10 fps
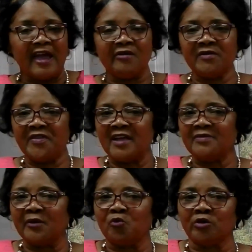
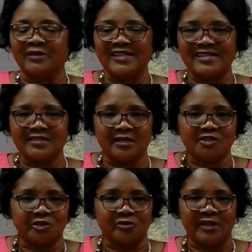everything that we're
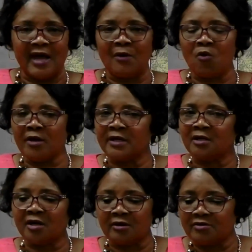listening to, and I want to
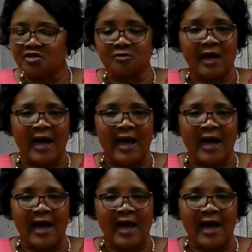encourage you,